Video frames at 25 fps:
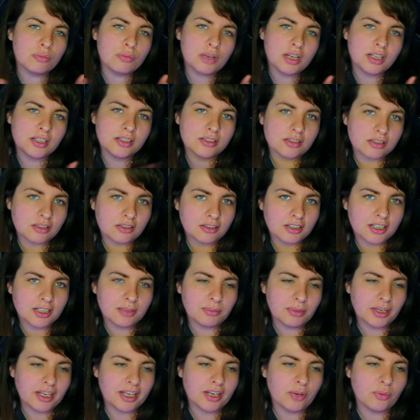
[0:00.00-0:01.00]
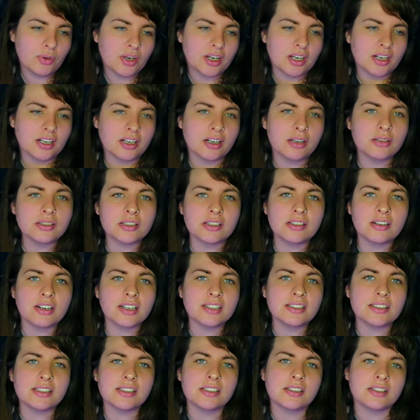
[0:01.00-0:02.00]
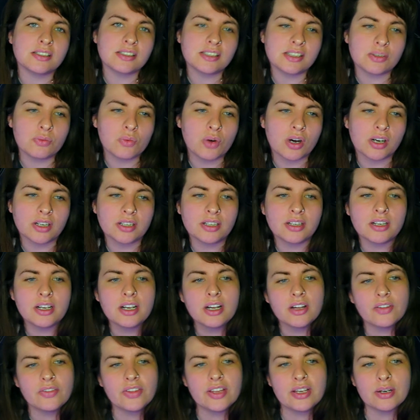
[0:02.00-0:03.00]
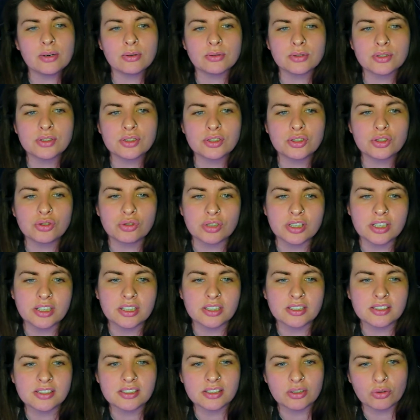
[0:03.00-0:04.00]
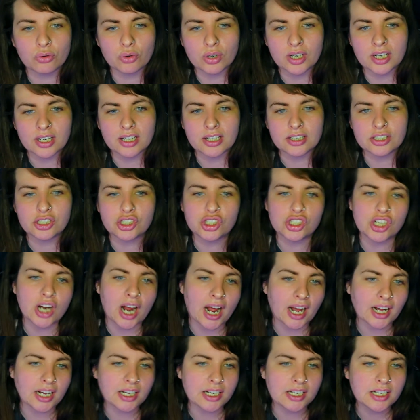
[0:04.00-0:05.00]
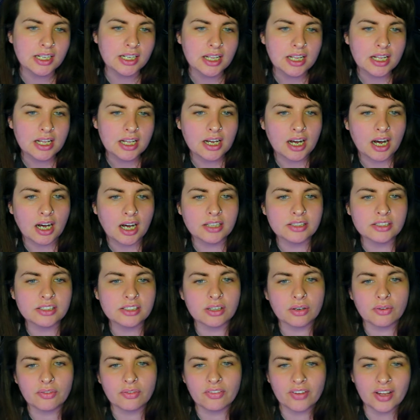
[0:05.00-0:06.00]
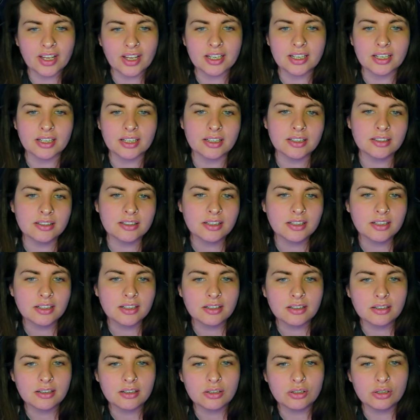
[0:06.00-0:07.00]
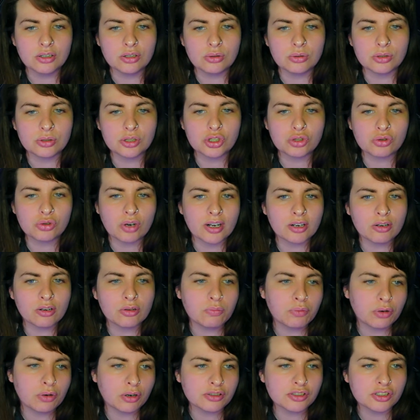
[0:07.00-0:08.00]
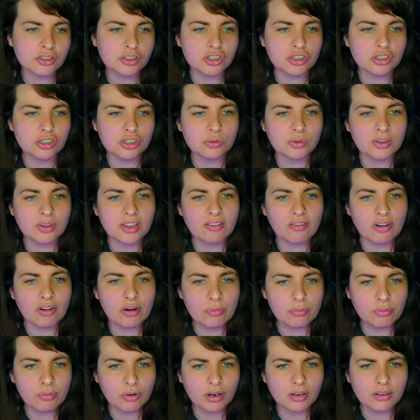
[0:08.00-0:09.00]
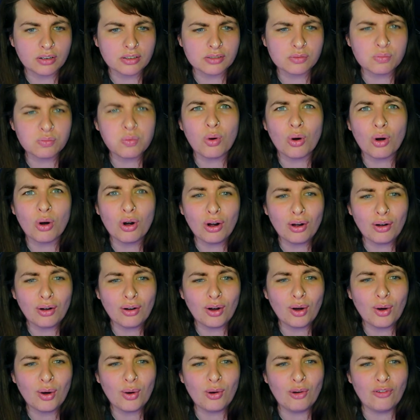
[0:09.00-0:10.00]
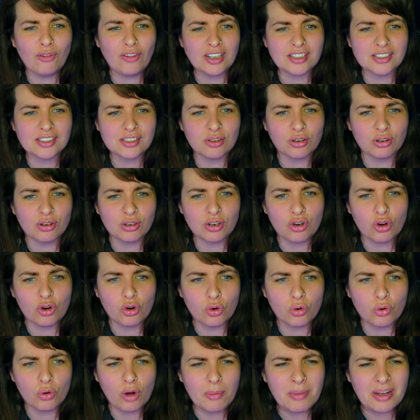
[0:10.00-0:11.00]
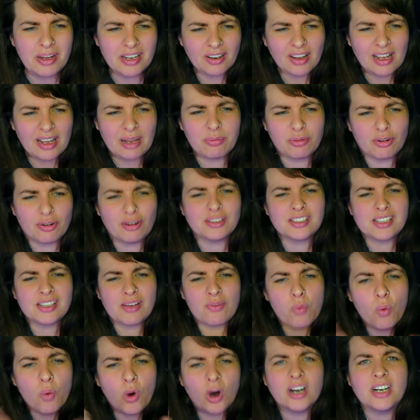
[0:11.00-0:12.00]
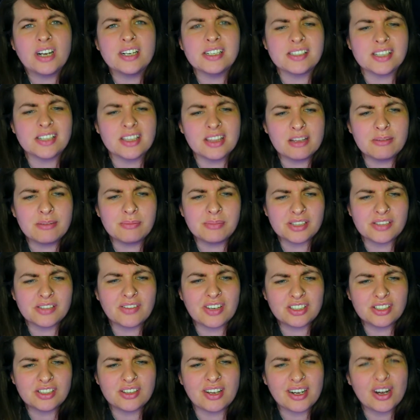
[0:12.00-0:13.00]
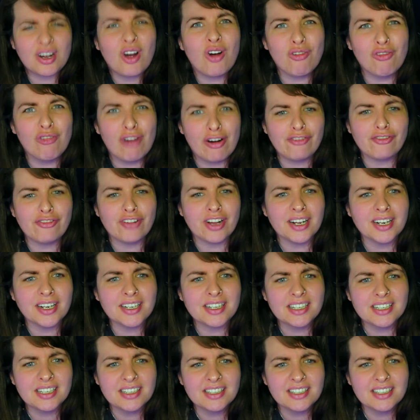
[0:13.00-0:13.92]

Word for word: in time here. We're going to go to 1991, the Austrian serial killer Jack Unterweger, who strangled prostitutes with their own bras. What? Oh, that's not cool. I mean, like, bras have wires in them, so that's like horrific.